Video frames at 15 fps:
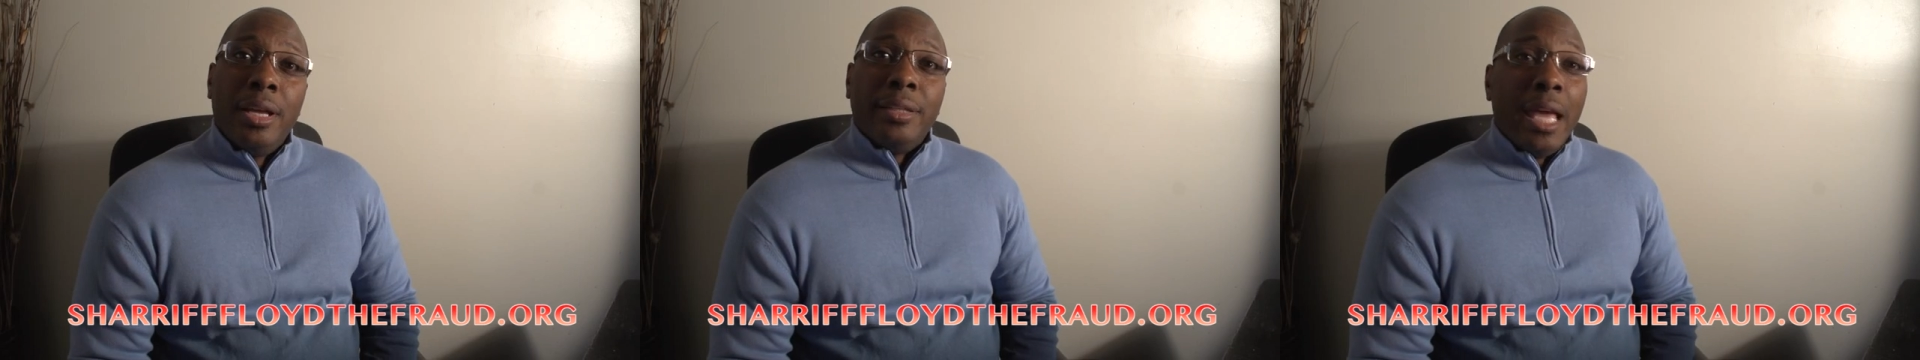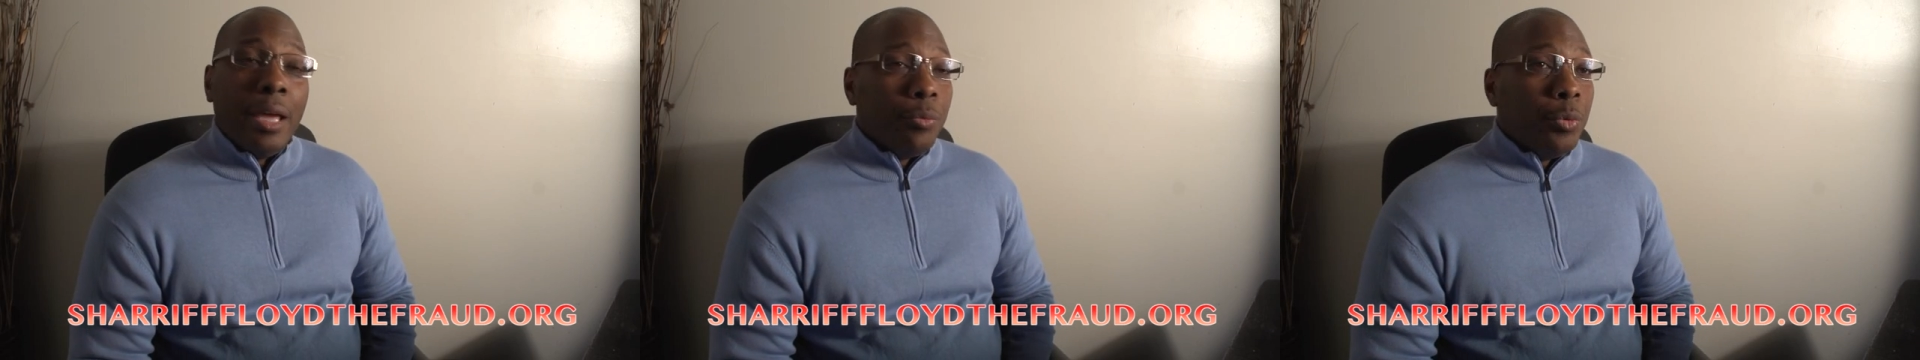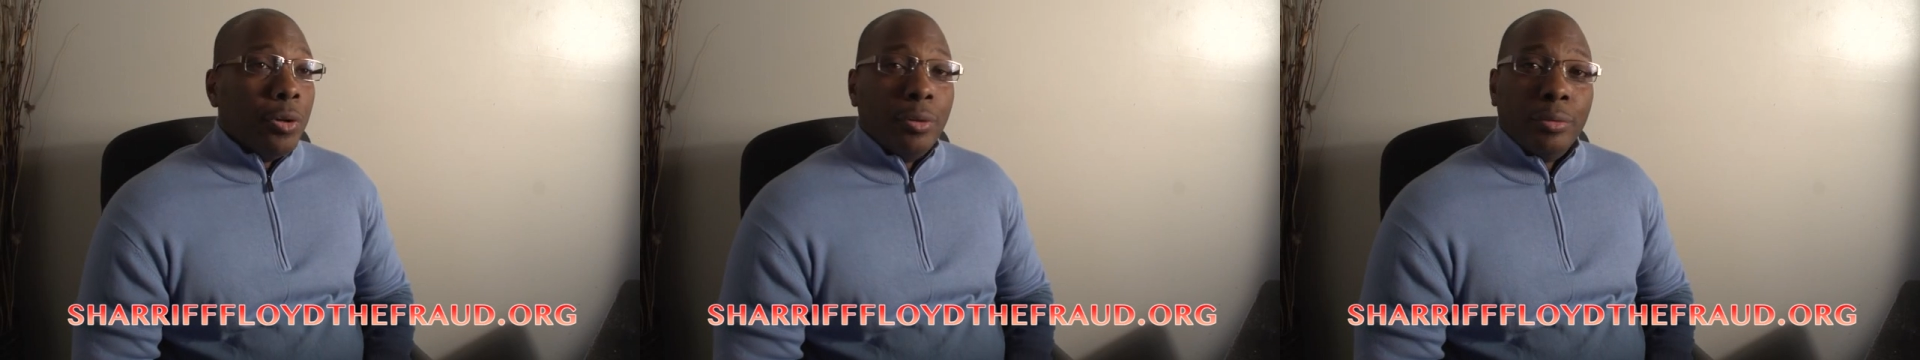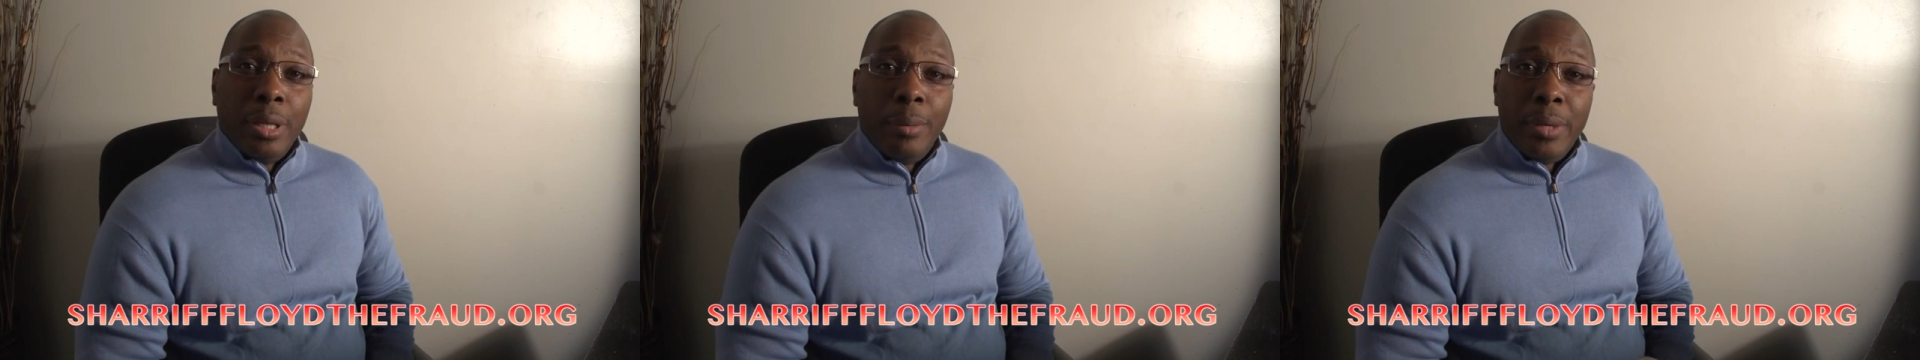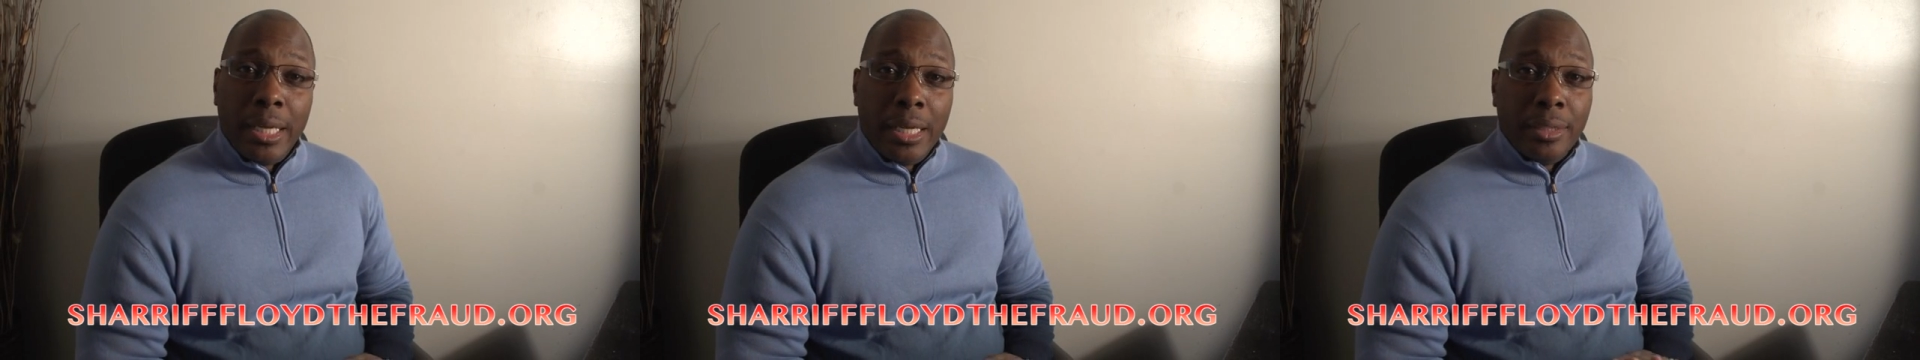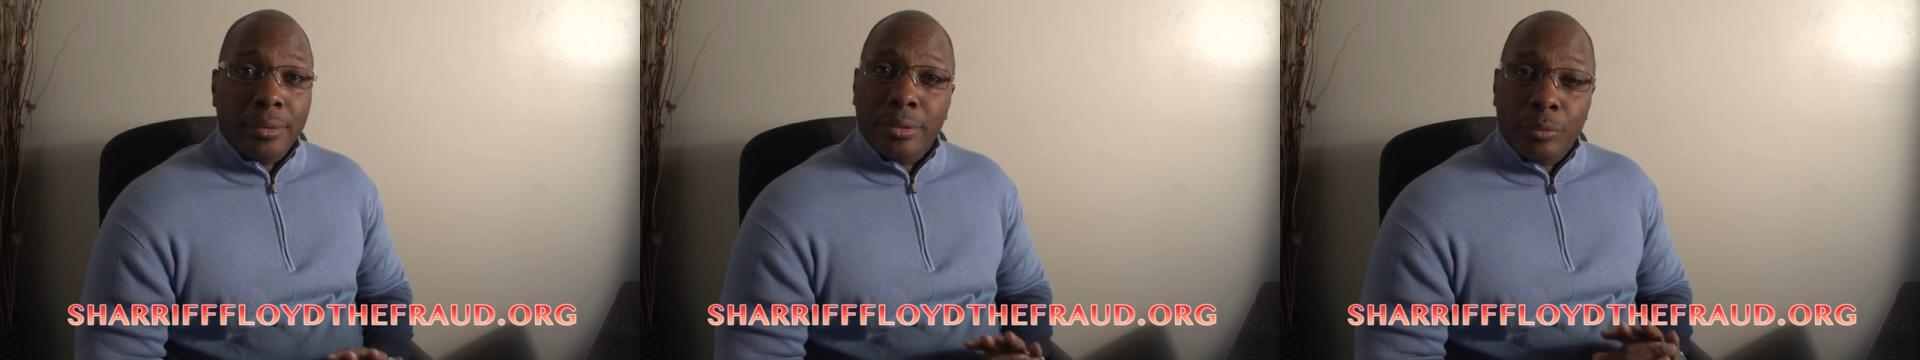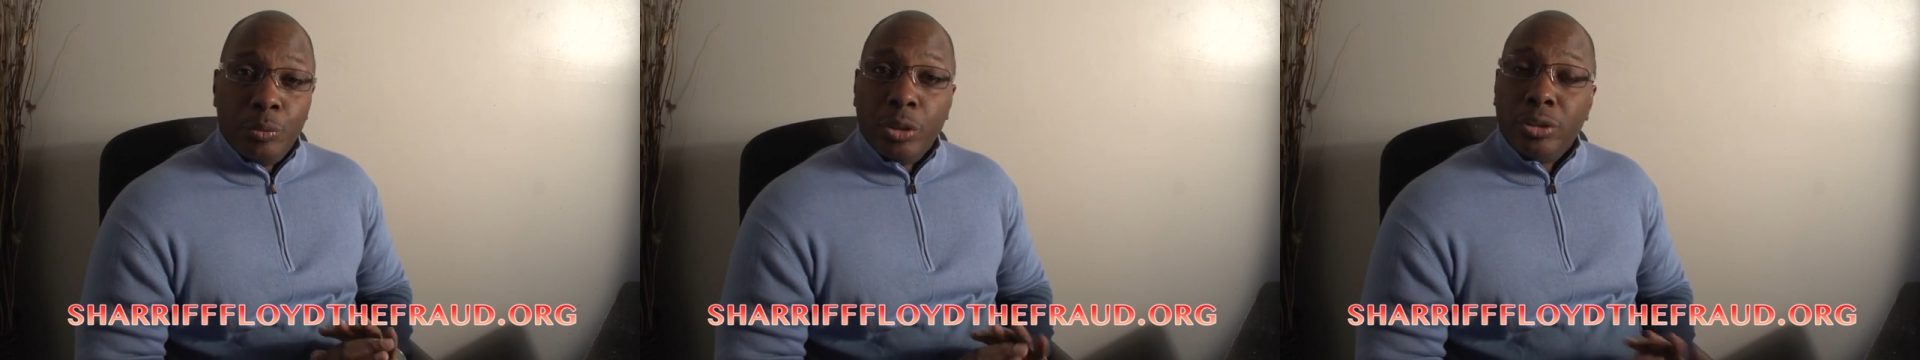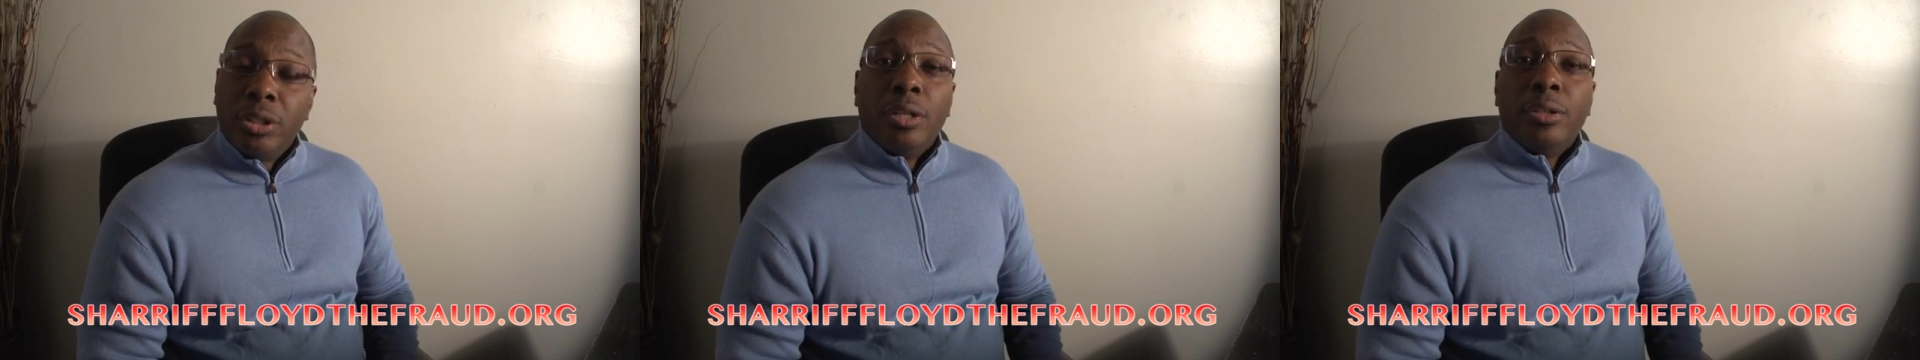that will, I mean,
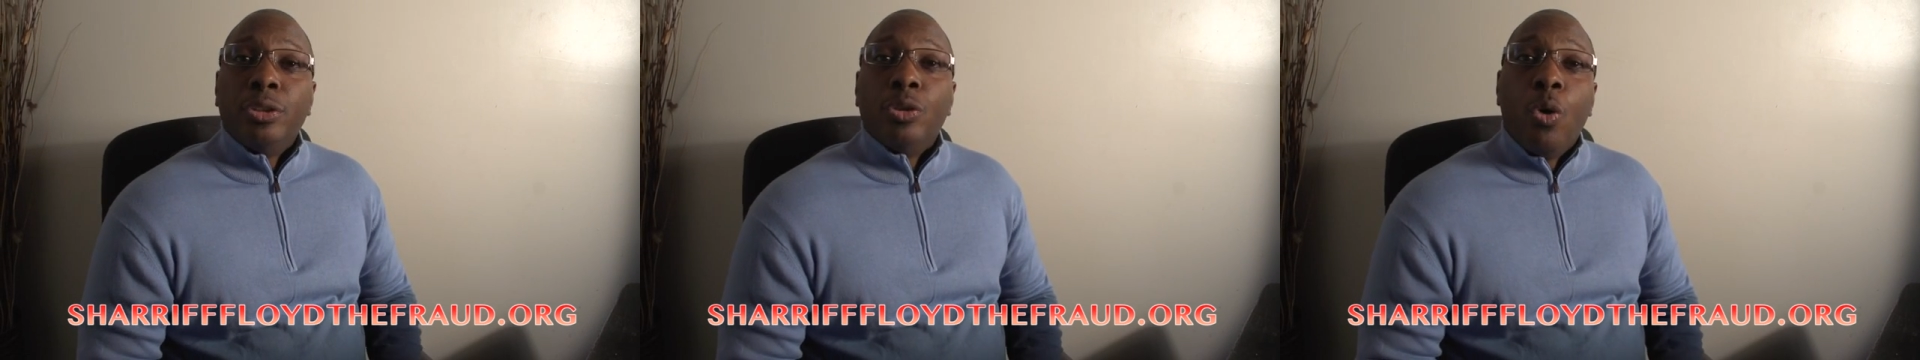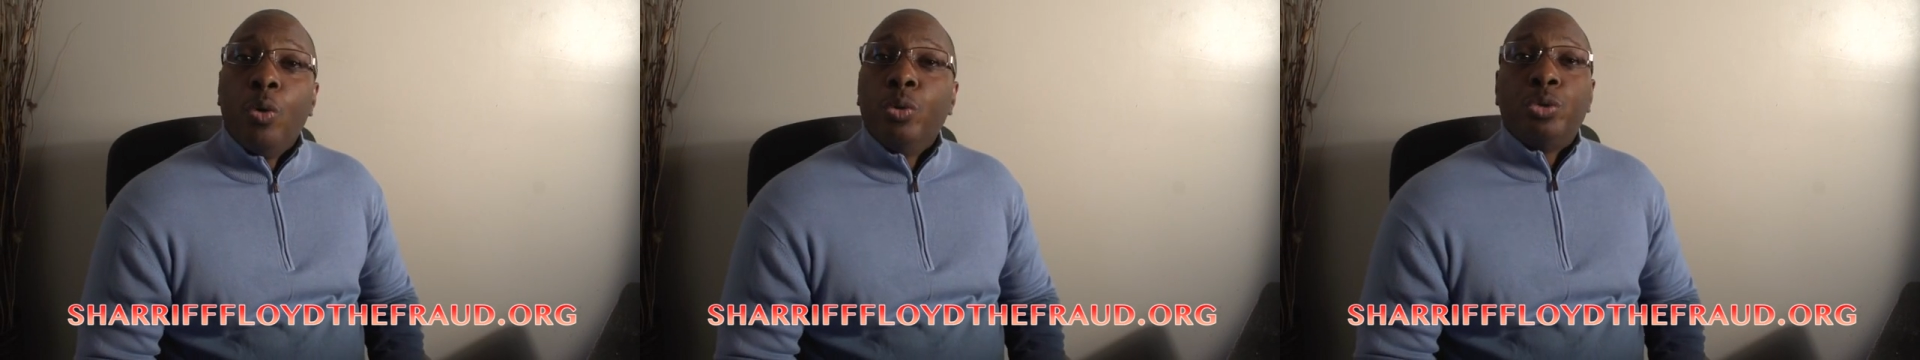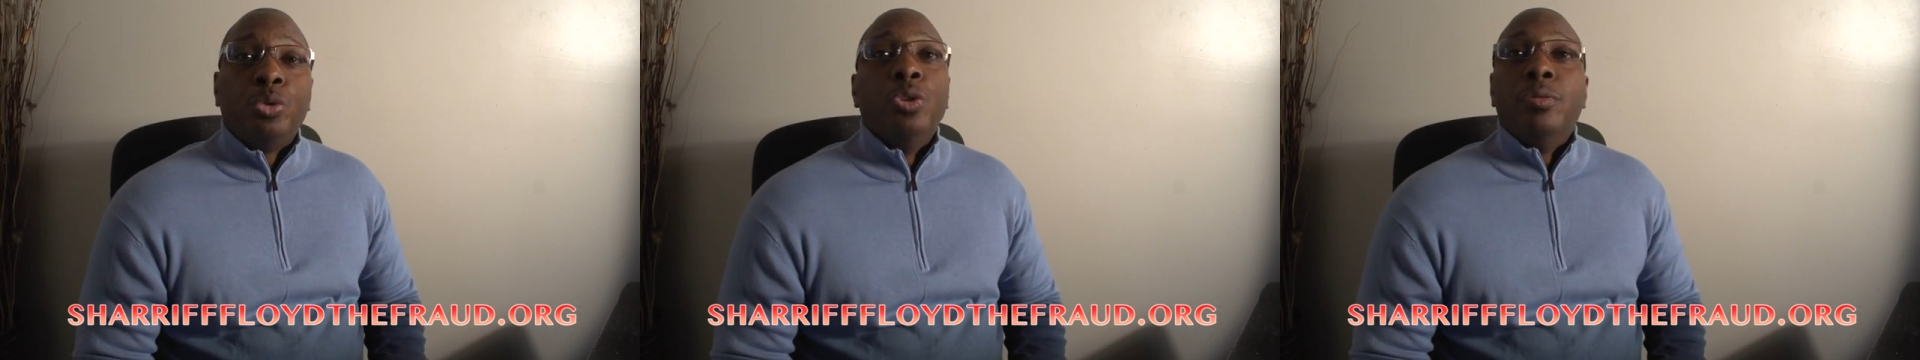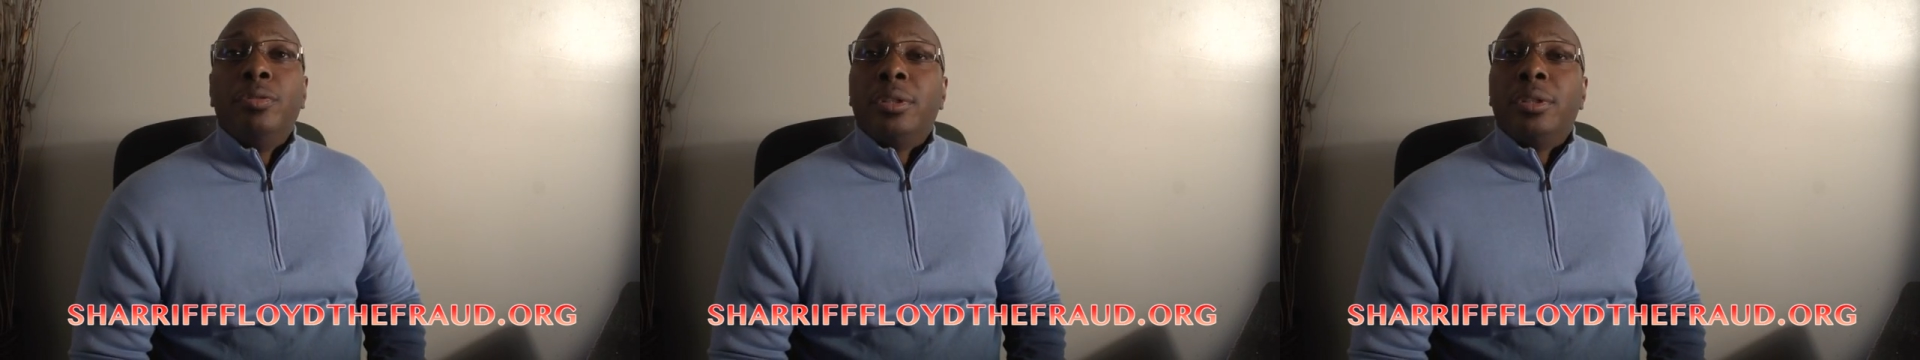will tell the whole truth,